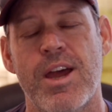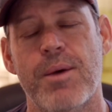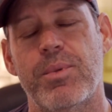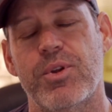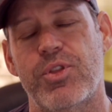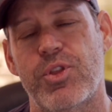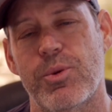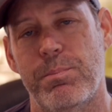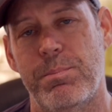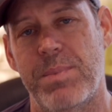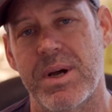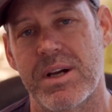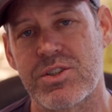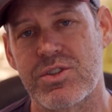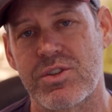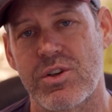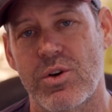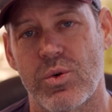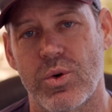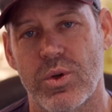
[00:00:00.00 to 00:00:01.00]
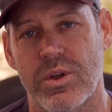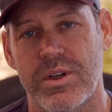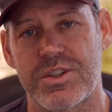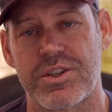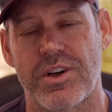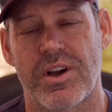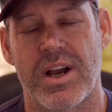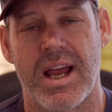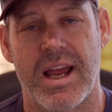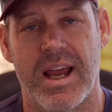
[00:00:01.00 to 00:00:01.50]
But the best
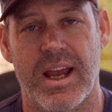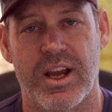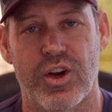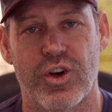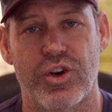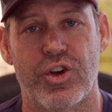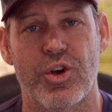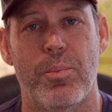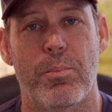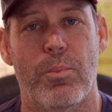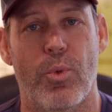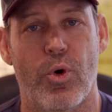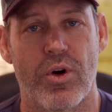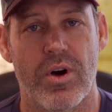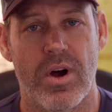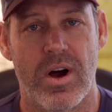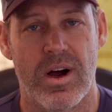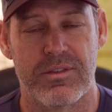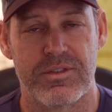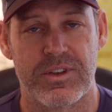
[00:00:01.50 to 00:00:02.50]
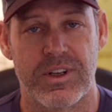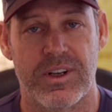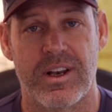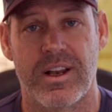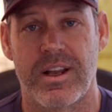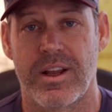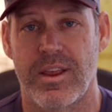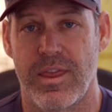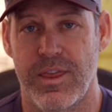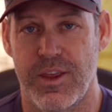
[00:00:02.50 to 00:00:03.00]
goalies are anchored more
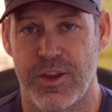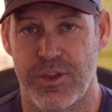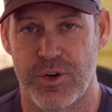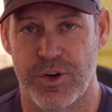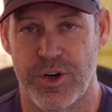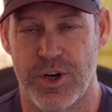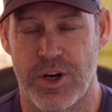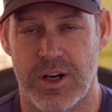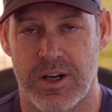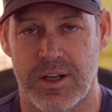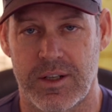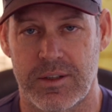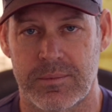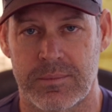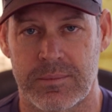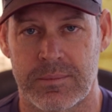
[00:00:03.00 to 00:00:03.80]
often than they're not.